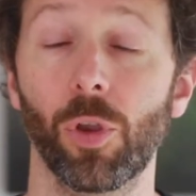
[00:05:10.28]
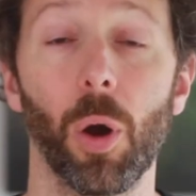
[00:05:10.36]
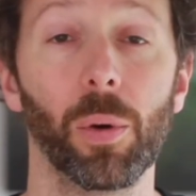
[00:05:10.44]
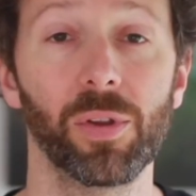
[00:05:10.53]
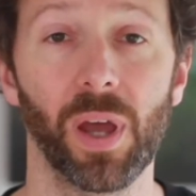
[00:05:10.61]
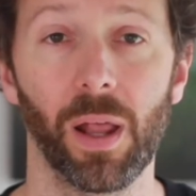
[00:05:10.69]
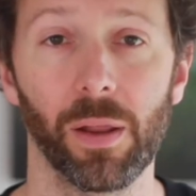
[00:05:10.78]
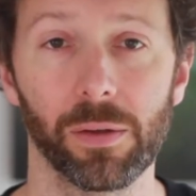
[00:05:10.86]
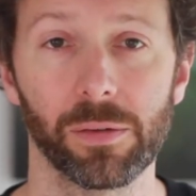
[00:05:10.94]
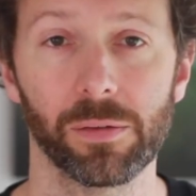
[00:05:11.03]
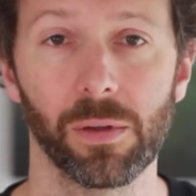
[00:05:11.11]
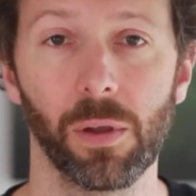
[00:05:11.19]
No
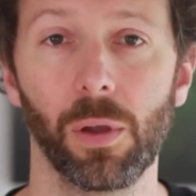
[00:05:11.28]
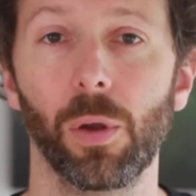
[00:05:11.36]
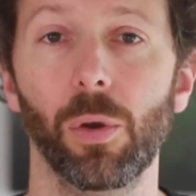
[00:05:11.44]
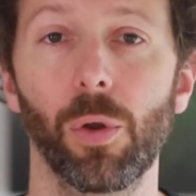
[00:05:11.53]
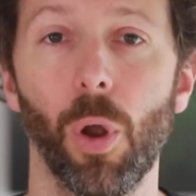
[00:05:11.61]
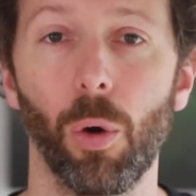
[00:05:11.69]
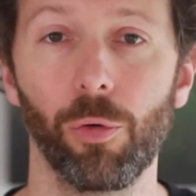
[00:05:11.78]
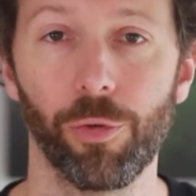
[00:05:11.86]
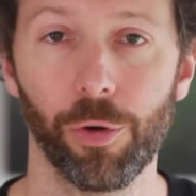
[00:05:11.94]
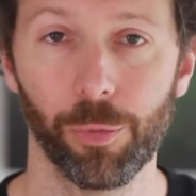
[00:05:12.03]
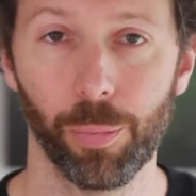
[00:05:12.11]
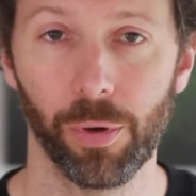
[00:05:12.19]
italics, no
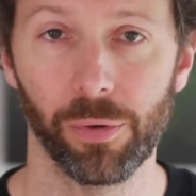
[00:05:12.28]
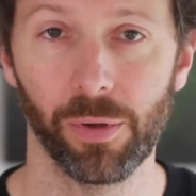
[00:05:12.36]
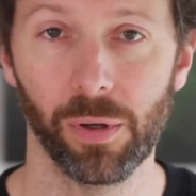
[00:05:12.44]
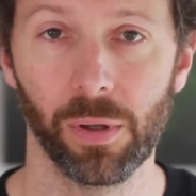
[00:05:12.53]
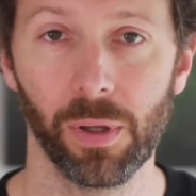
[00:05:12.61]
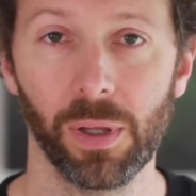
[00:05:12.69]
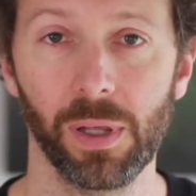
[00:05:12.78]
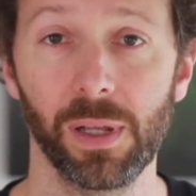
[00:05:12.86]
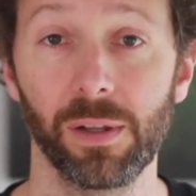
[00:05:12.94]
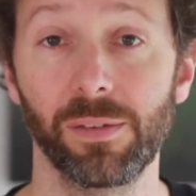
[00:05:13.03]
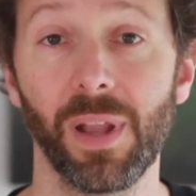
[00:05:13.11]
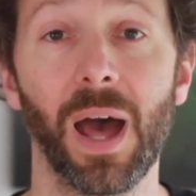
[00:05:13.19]
first person.
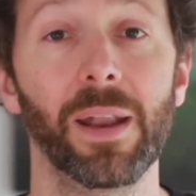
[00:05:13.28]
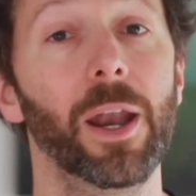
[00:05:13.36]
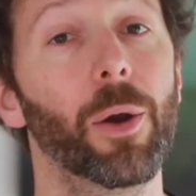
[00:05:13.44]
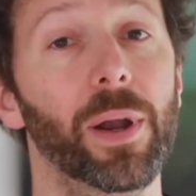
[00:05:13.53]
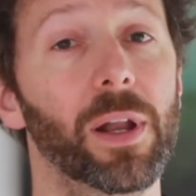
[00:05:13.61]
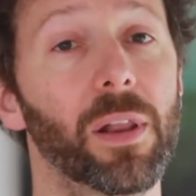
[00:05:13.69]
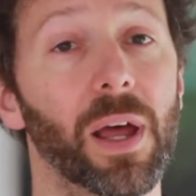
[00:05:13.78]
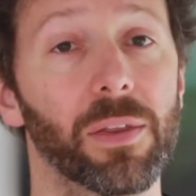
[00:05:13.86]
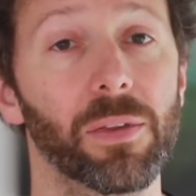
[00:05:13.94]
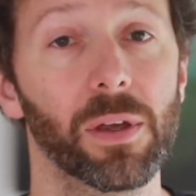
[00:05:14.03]
It is not narrated like